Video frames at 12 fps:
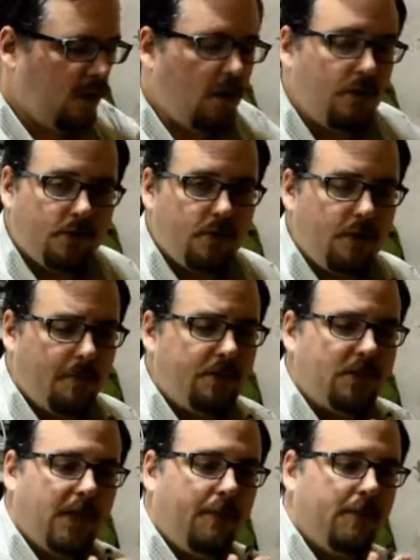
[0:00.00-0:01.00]
Also
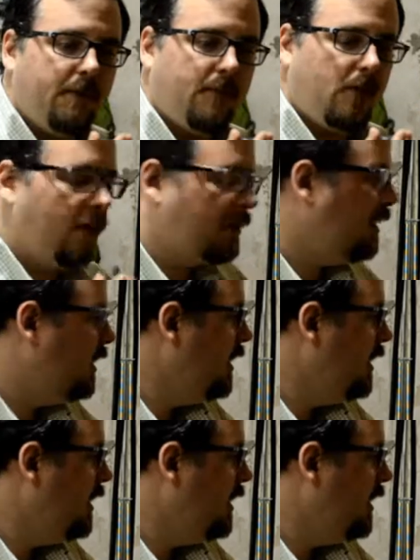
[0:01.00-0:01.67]
images up on the blog.